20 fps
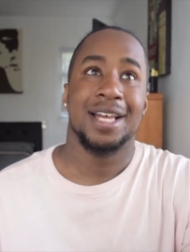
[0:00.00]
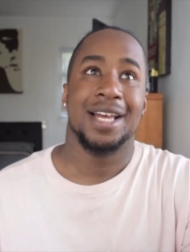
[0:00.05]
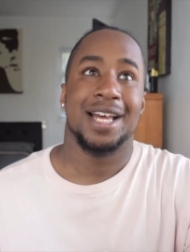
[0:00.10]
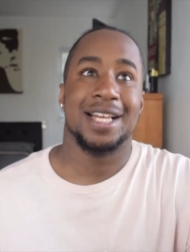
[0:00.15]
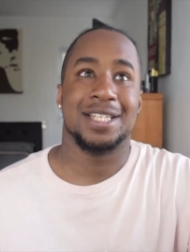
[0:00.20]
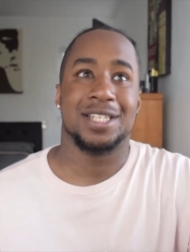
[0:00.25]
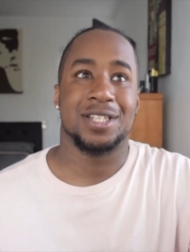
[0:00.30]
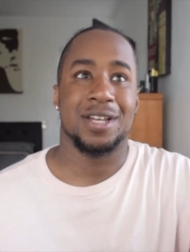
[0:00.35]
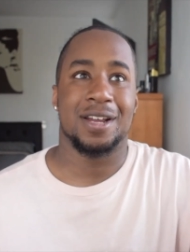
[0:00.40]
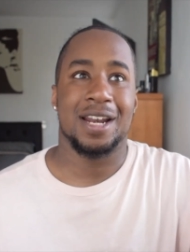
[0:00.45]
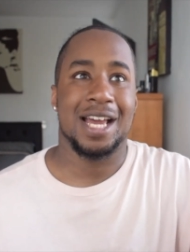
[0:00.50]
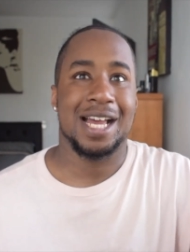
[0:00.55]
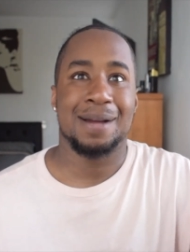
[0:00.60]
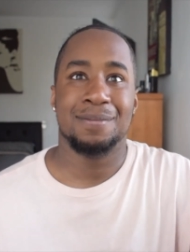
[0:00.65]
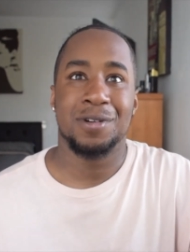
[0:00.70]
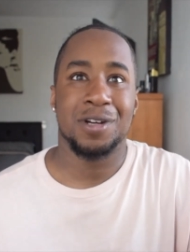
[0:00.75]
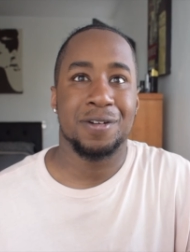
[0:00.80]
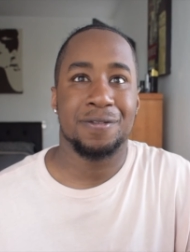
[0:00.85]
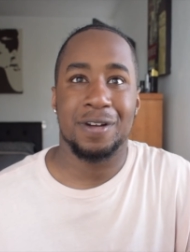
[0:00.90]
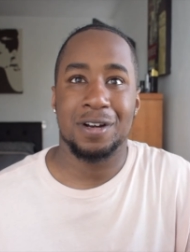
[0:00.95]
And so like
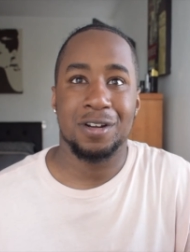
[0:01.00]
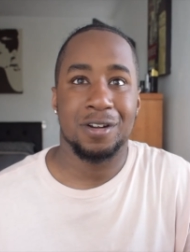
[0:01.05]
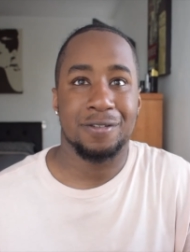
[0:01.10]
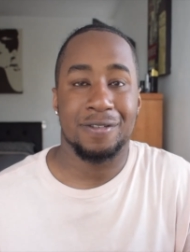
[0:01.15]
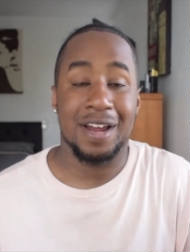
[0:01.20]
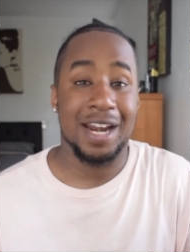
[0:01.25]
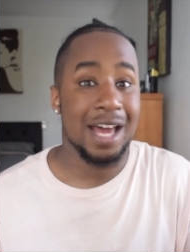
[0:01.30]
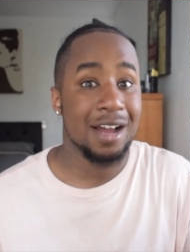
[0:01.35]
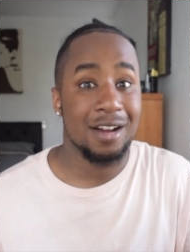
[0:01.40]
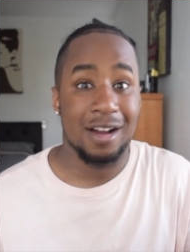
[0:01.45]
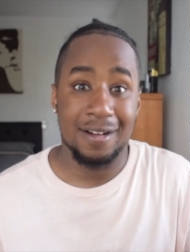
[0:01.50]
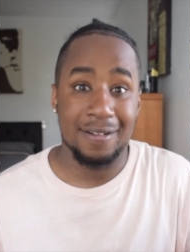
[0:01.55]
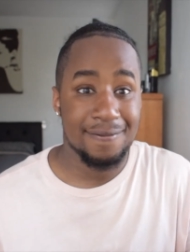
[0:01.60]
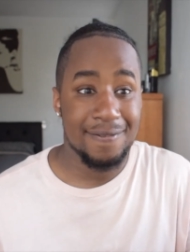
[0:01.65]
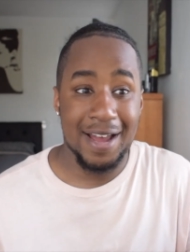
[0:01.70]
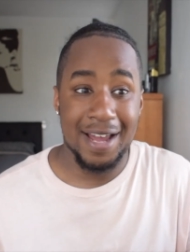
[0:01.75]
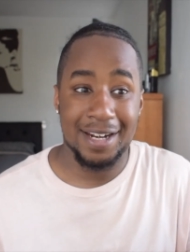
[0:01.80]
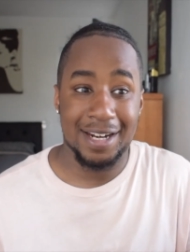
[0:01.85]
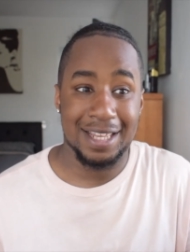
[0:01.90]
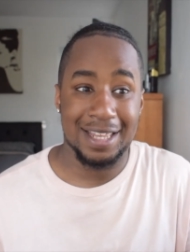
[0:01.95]
I'm looking for her, looking for her and I can't
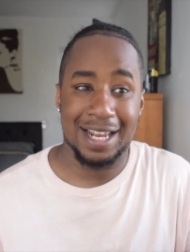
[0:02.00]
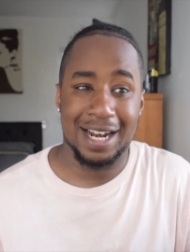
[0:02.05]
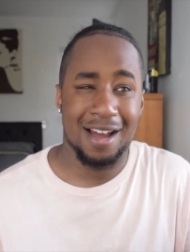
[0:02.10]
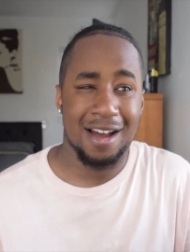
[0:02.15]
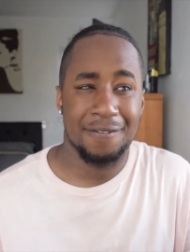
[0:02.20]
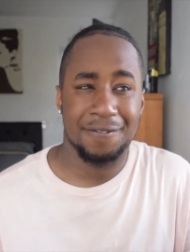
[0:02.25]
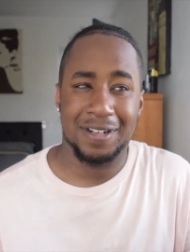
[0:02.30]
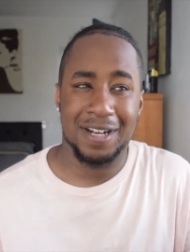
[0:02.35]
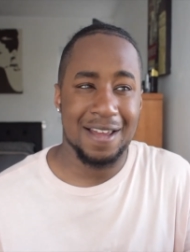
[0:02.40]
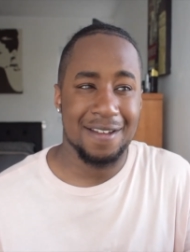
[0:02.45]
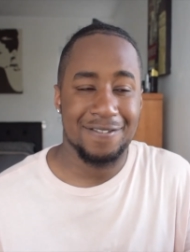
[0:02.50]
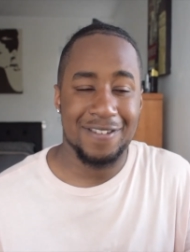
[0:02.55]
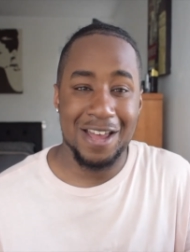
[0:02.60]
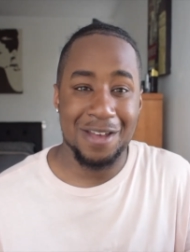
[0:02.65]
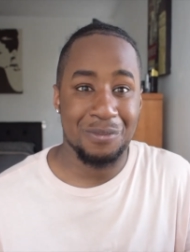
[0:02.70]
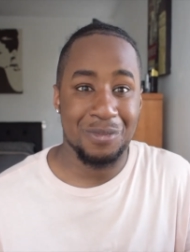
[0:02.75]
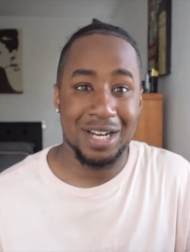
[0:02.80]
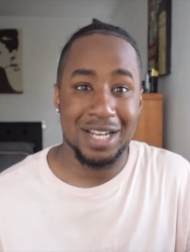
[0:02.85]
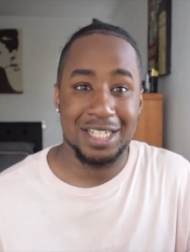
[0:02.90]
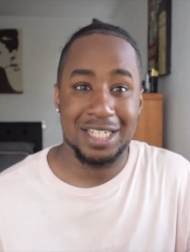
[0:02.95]
find her. And then after like
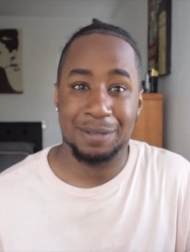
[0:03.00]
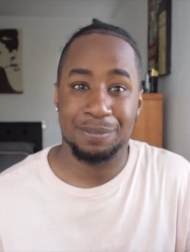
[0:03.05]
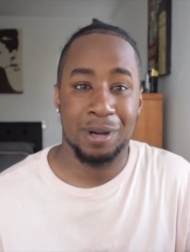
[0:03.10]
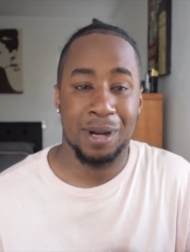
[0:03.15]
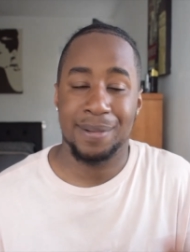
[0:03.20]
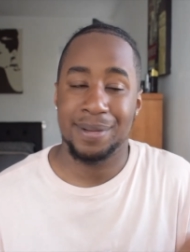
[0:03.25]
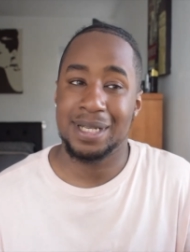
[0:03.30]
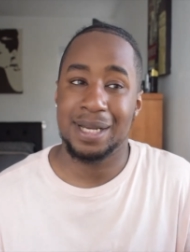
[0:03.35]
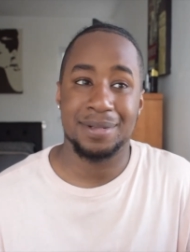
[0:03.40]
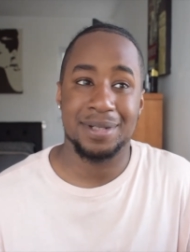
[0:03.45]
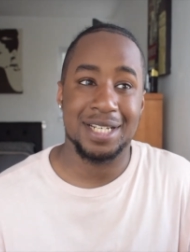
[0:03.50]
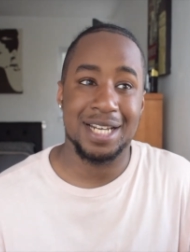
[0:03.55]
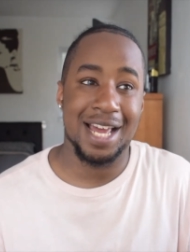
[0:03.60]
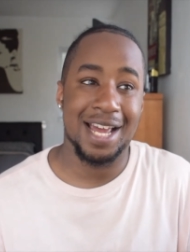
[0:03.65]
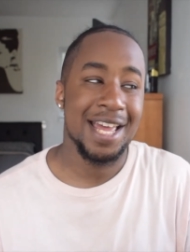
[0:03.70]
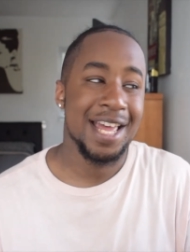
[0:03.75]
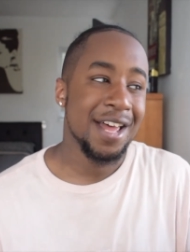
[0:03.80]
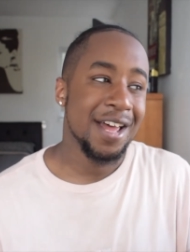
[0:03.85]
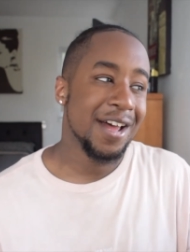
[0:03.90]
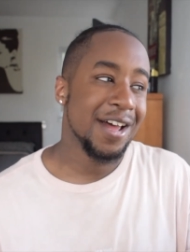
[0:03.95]
five minutes she pops up, she's
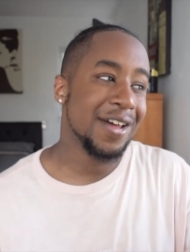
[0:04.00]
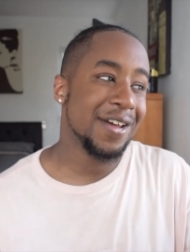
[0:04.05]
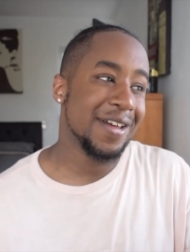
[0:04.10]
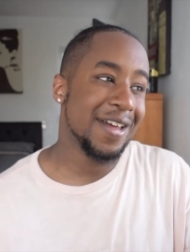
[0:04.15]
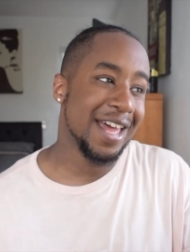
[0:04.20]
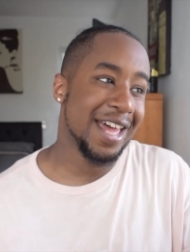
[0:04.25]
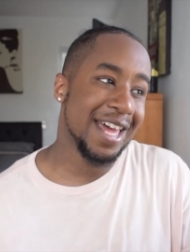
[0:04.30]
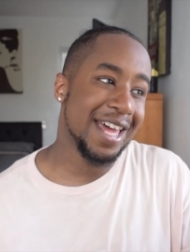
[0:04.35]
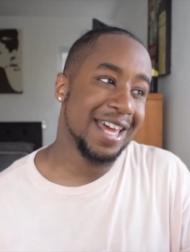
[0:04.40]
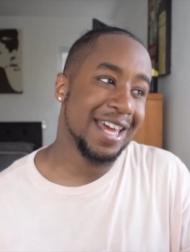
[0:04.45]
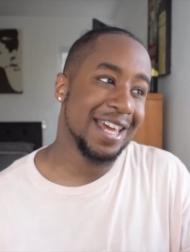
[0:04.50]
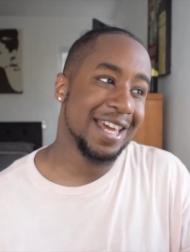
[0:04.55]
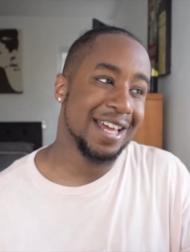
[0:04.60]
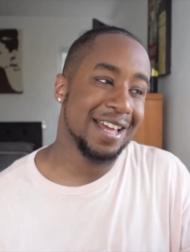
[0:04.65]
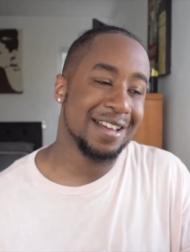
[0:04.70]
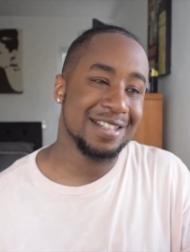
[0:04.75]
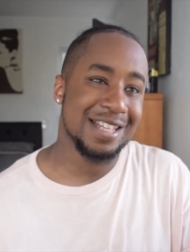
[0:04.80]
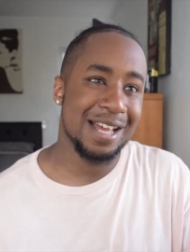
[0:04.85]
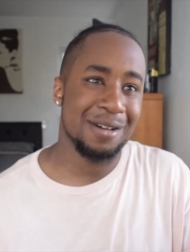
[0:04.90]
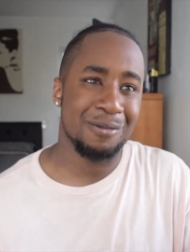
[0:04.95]
like, oh hey.
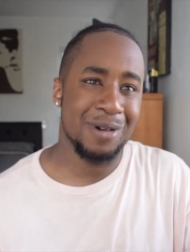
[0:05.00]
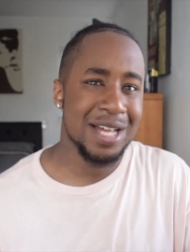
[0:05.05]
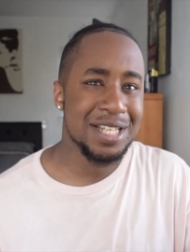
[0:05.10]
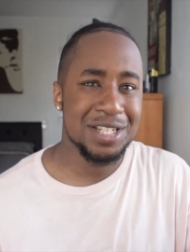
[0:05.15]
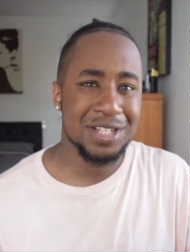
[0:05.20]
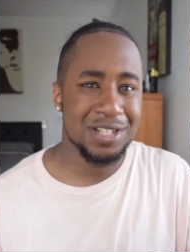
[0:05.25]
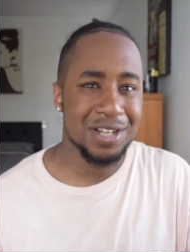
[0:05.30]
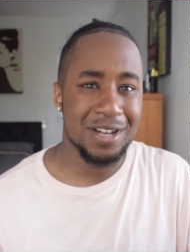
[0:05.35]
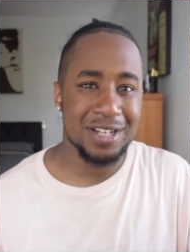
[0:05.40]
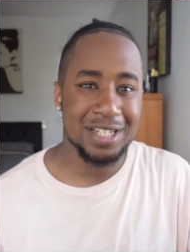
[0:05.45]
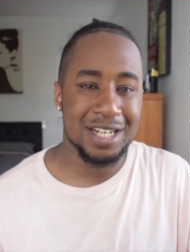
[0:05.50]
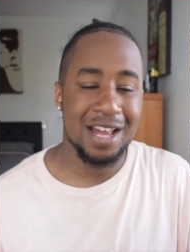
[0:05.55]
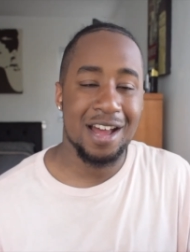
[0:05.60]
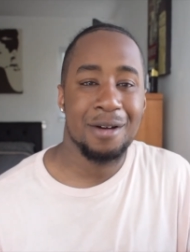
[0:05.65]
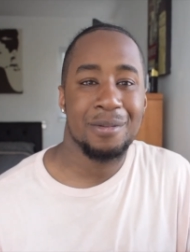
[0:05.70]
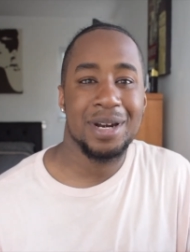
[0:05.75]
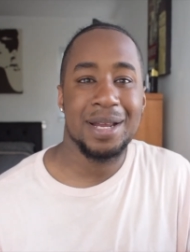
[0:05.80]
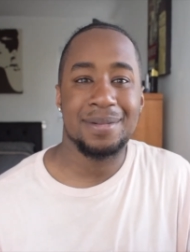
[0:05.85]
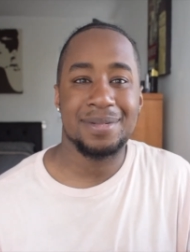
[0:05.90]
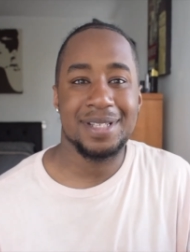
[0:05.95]
I was like, where did you go? She's like, I
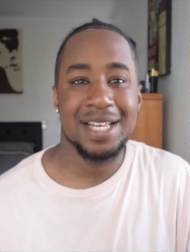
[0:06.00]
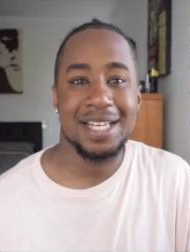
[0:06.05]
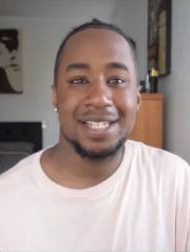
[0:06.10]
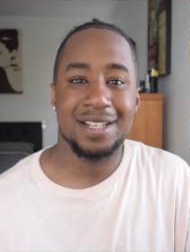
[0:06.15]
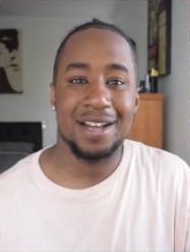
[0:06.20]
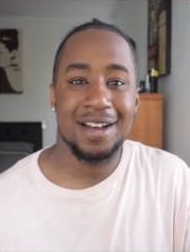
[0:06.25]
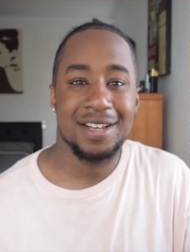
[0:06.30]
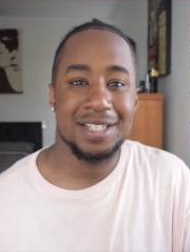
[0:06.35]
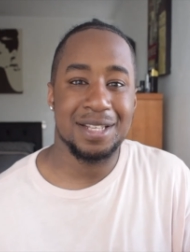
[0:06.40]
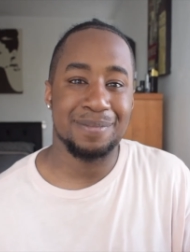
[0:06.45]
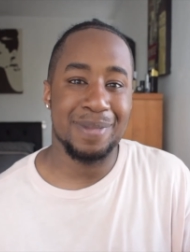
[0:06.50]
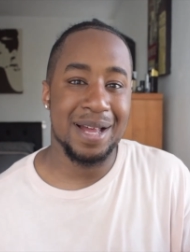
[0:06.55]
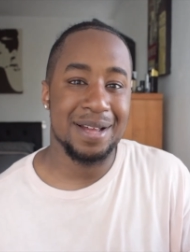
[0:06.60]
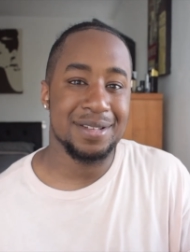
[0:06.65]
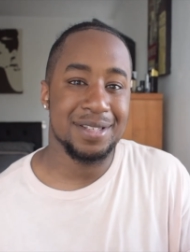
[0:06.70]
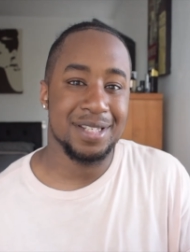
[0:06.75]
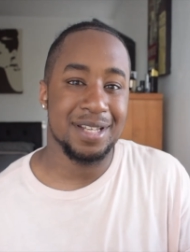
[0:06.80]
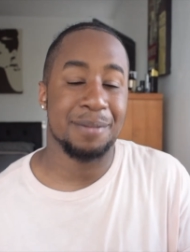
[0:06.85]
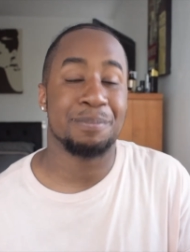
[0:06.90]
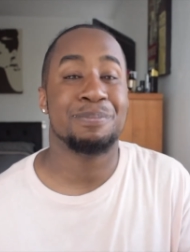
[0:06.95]
went upstairs to ask the
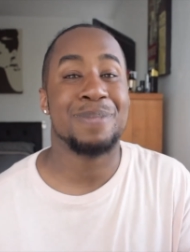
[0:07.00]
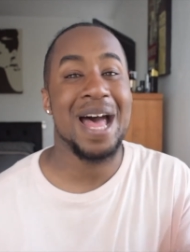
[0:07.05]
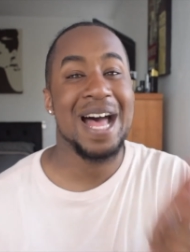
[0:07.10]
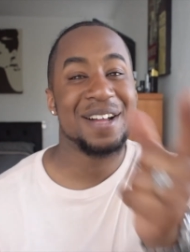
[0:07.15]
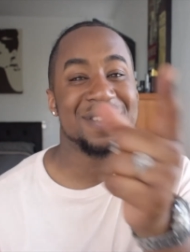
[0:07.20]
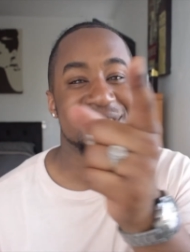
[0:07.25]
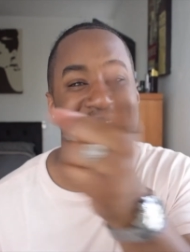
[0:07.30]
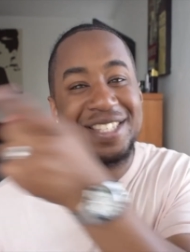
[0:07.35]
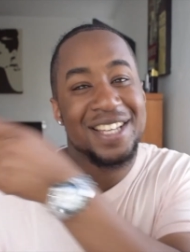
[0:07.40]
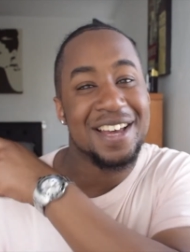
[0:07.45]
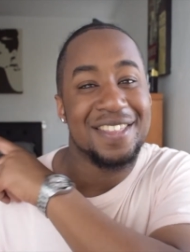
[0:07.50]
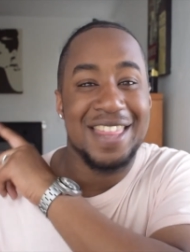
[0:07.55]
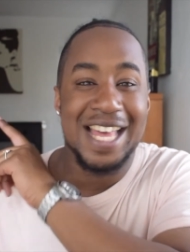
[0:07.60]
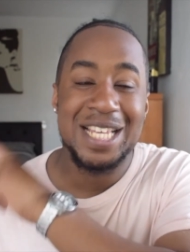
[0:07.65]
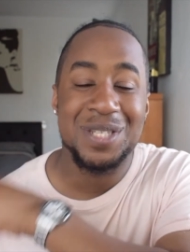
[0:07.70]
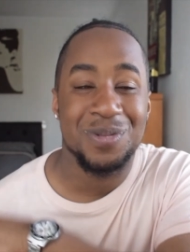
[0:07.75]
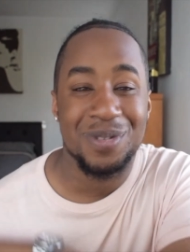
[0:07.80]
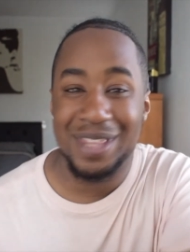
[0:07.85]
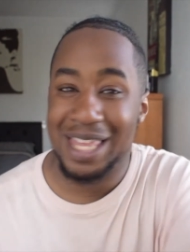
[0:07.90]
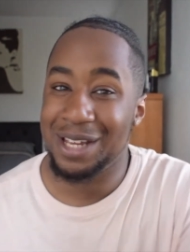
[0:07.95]
bouncer. Bouncer,
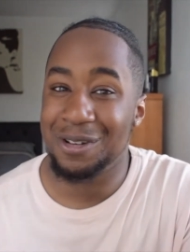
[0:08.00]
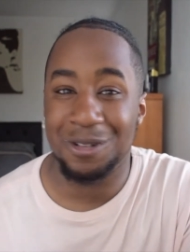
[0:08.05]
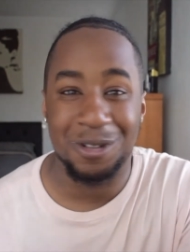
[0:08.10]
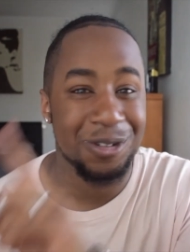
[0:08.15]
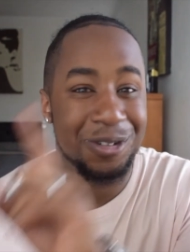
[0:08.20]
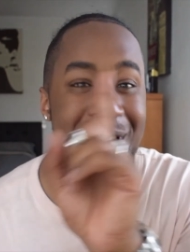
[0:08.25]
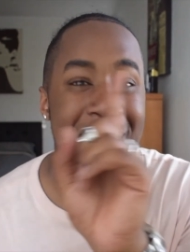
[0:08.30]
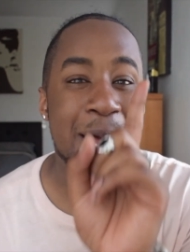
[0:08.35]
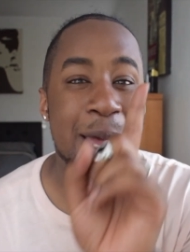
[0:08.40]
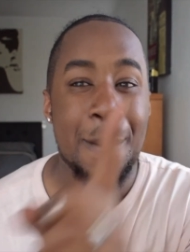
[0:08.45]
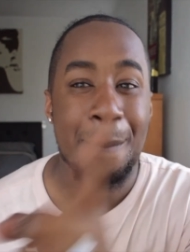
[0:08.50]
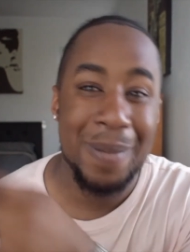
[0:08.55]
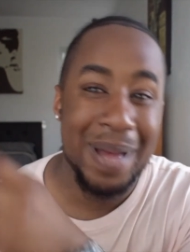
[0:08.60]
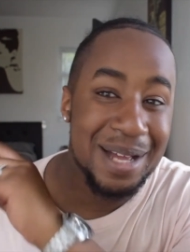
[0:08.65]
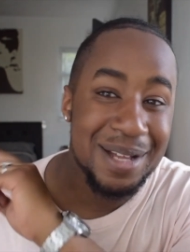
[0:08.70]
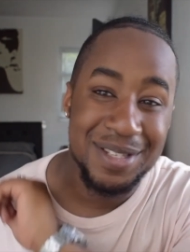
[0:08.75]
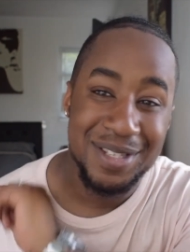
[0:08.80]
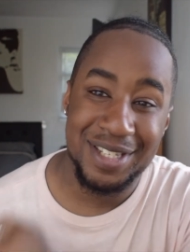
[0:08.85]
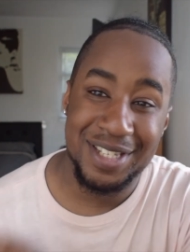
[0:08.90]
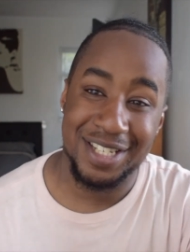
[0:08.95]
that's what they called
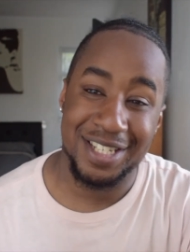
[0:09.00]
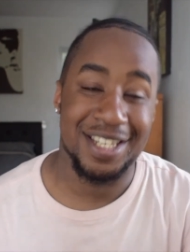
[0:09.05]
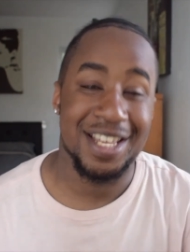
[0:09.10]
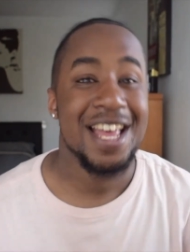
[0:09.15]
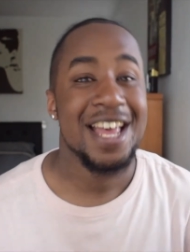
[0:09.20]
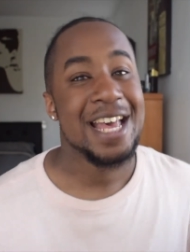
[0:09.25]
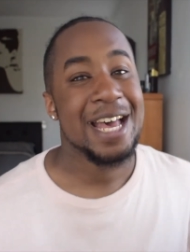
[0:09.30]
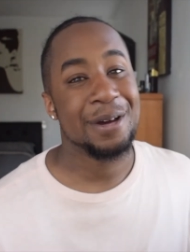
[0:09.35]
bouncers.